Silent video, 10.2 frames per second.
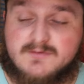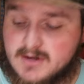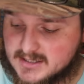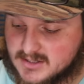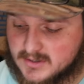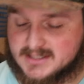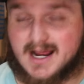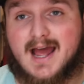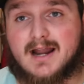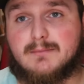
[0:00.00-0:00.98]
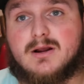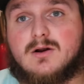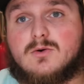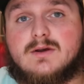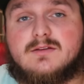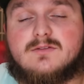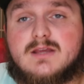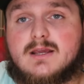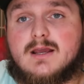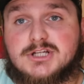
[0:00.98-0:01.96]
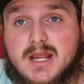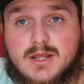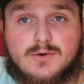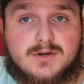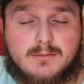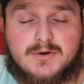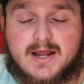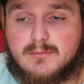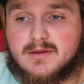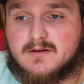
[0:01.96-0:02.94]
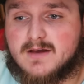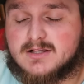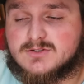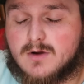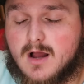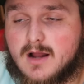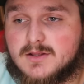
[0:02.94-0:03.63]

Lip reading: If you guys noticed, I had it paired with the Janko Double Down BFS rod,